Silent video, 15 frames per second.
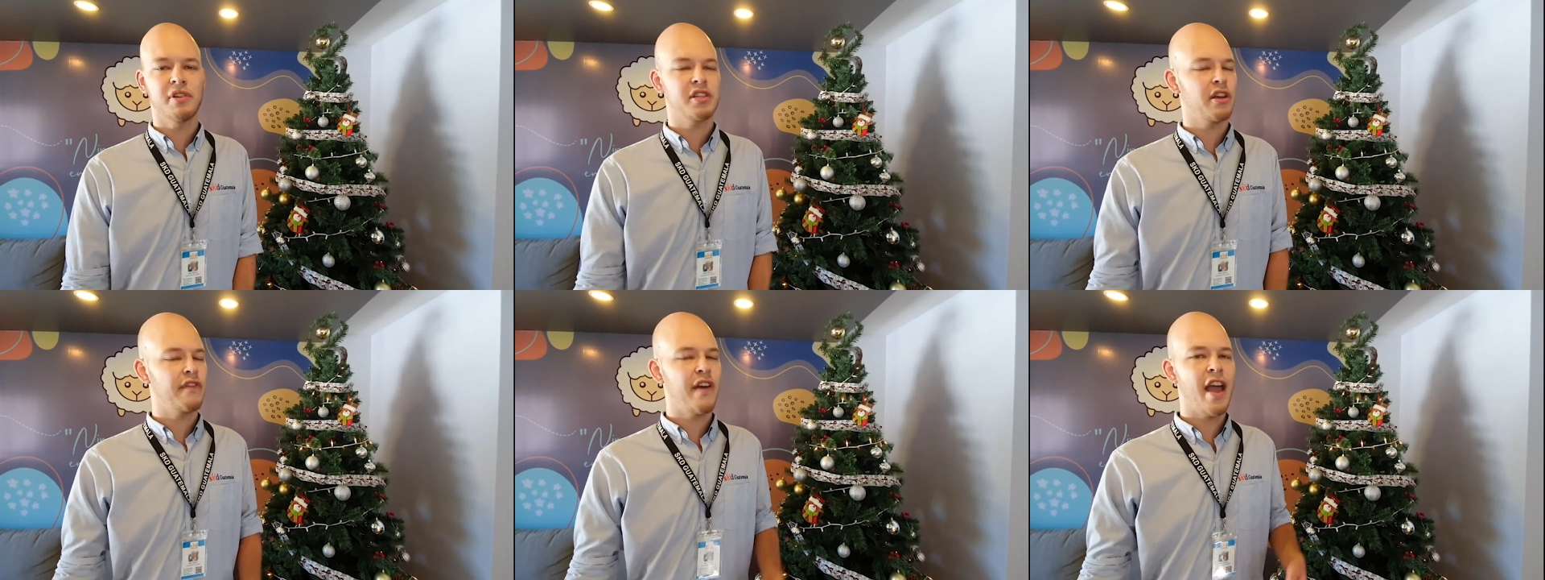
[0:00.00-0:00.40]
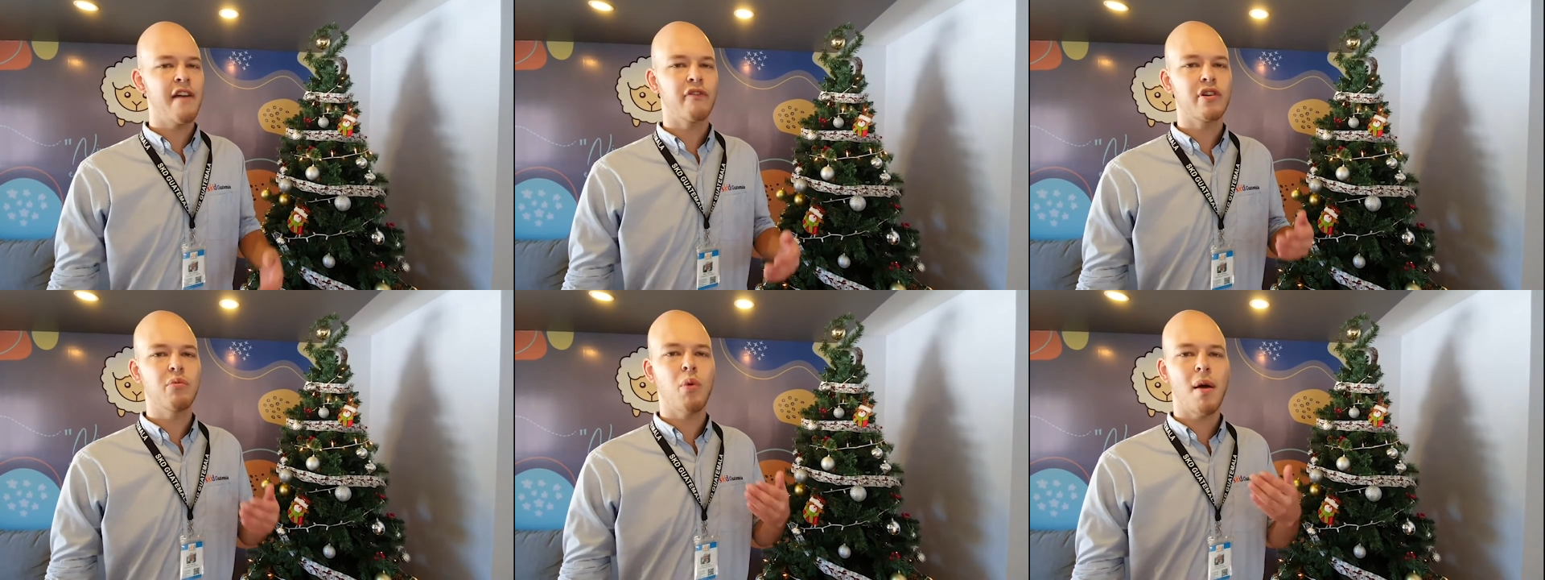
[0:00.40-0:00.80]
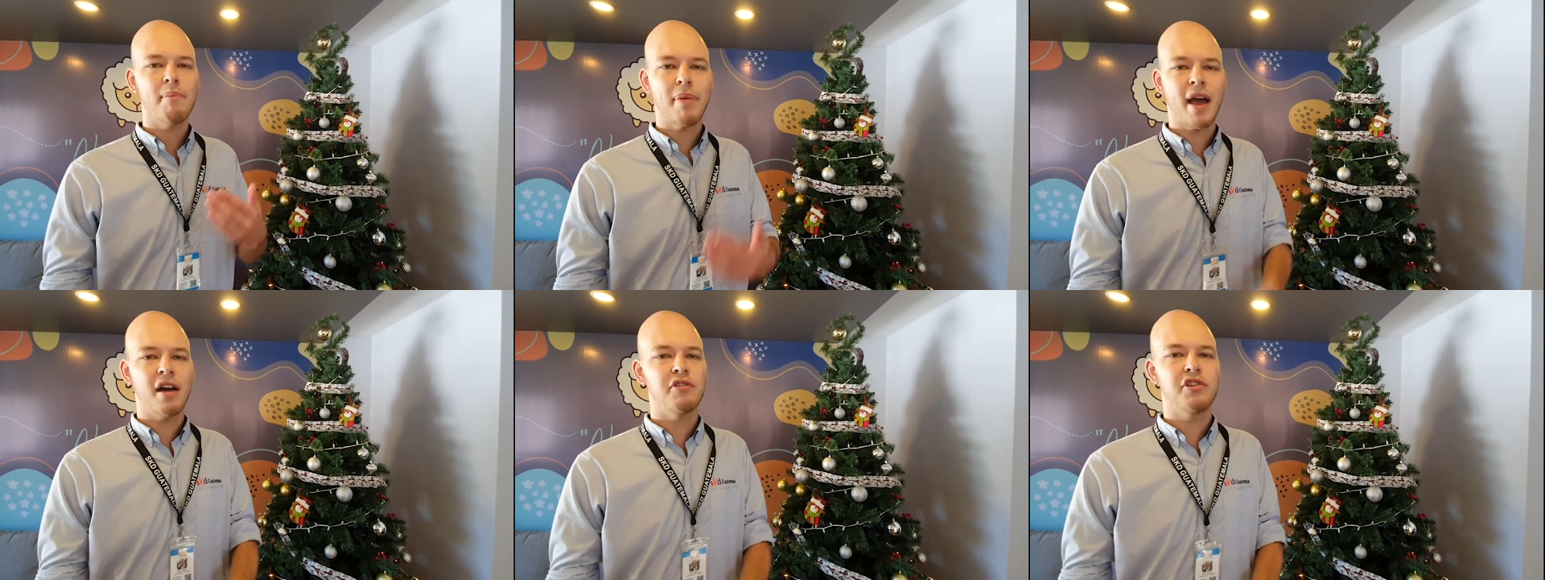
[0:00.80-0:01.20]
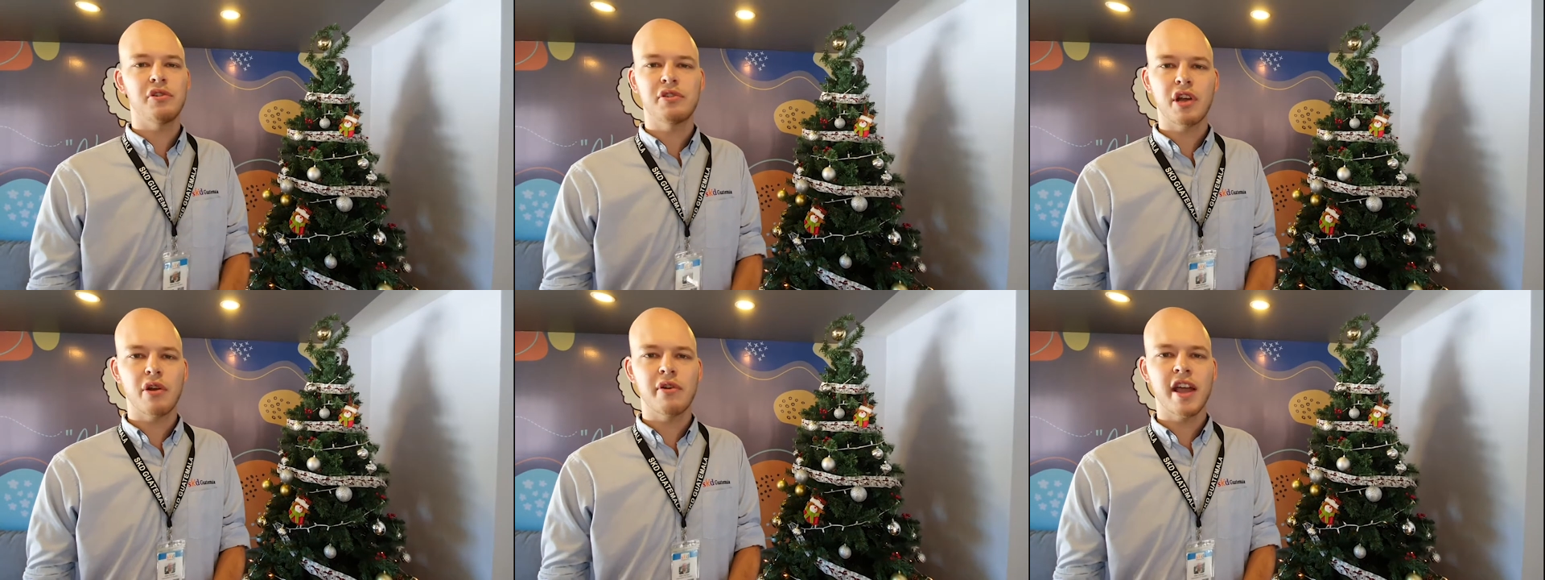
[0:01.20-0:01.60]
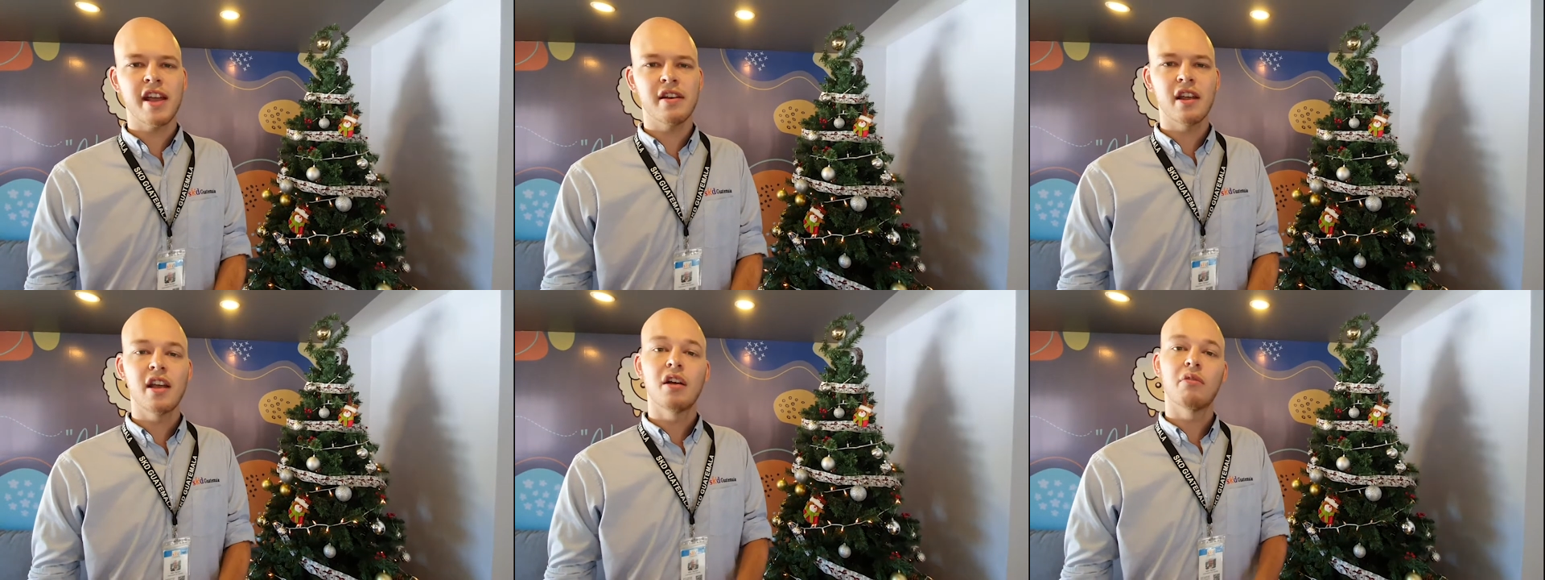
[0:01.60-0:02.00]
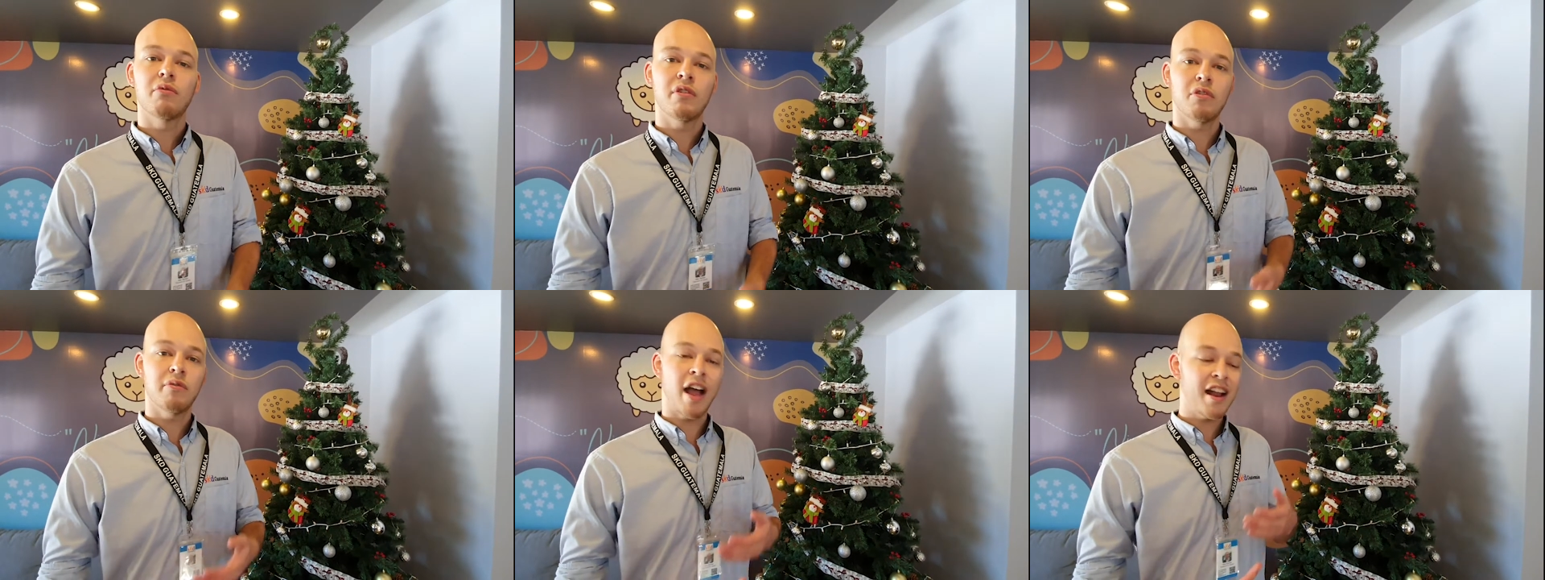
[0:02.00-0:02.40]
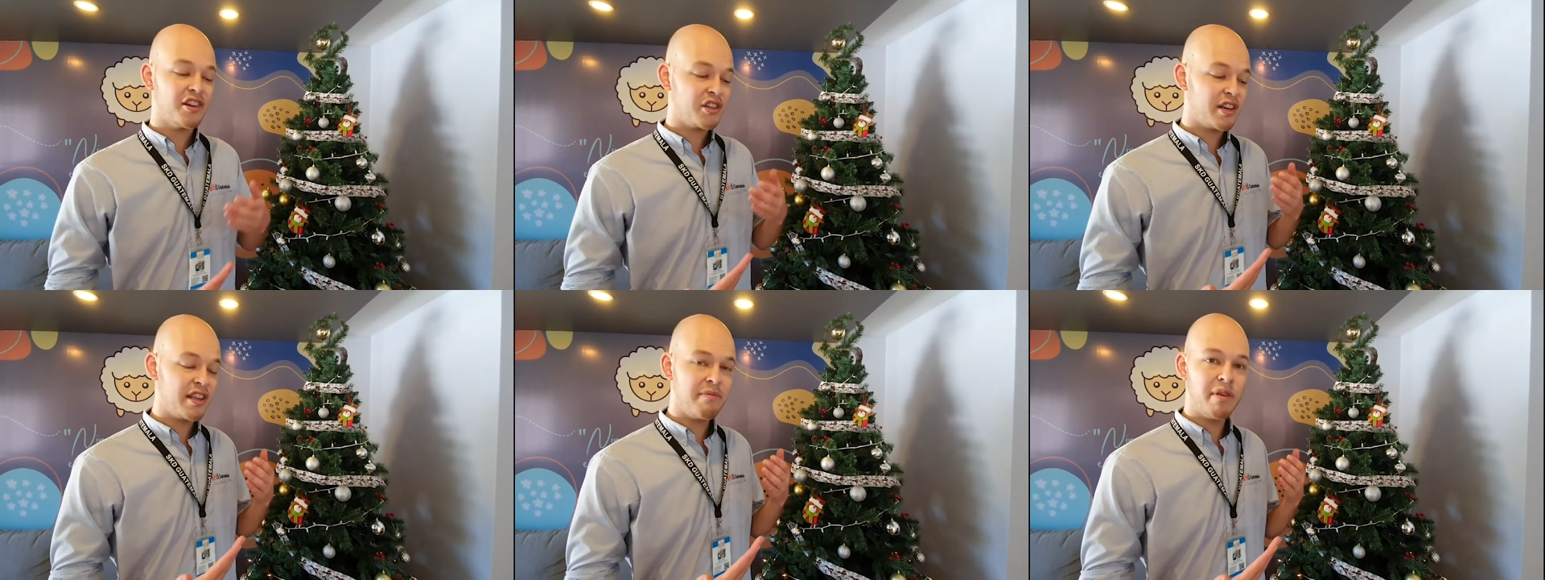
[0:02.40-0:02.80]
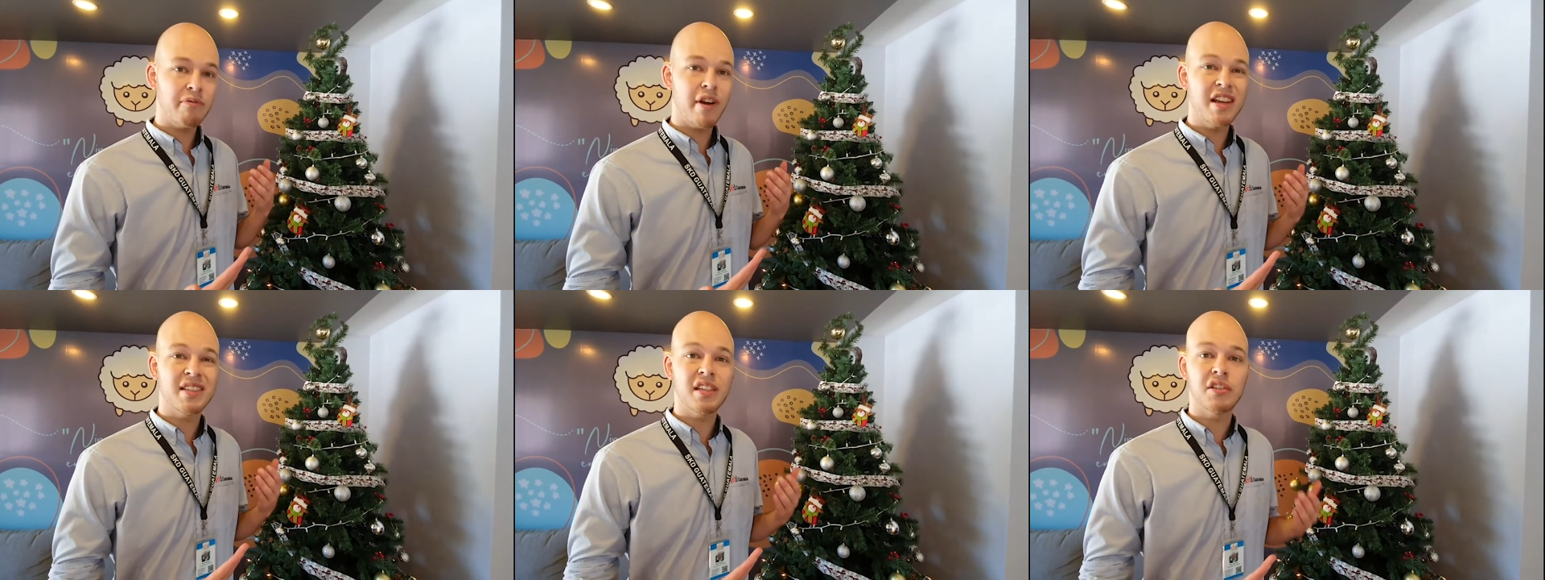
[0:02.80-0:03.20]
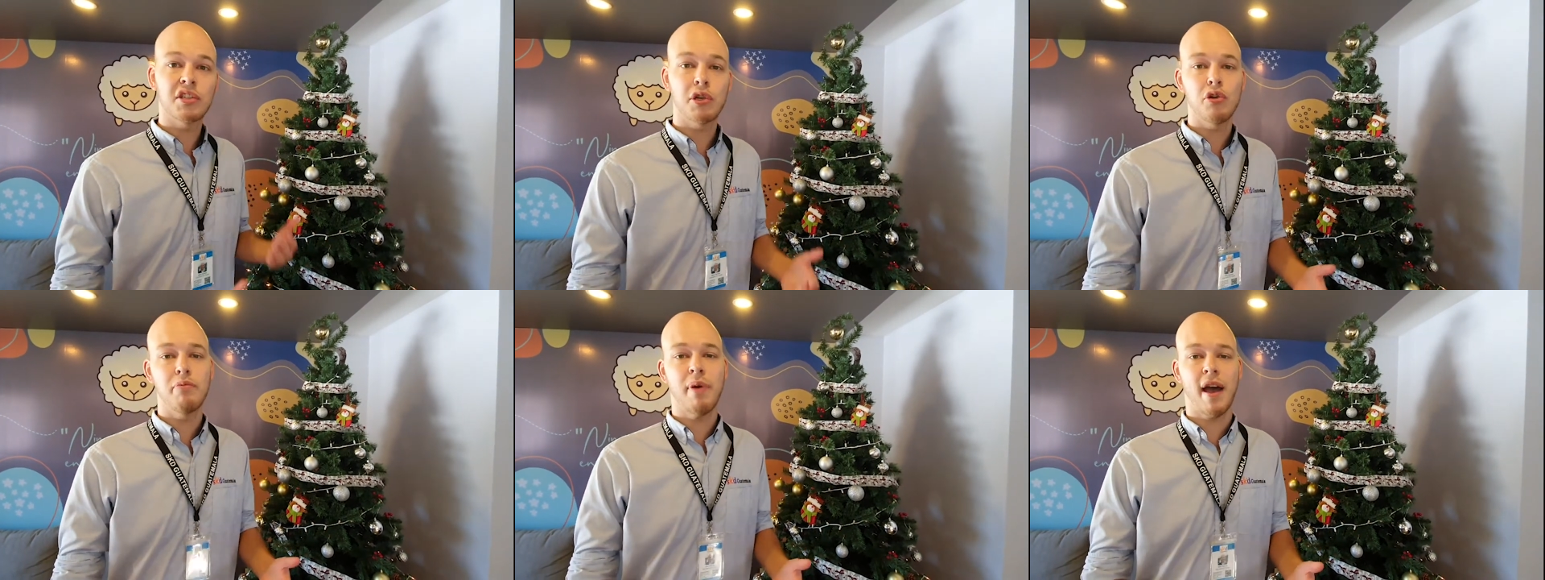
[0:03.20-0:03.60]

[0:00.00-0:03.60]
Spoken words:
So for every £1 you donate, we'll actually be raising £2.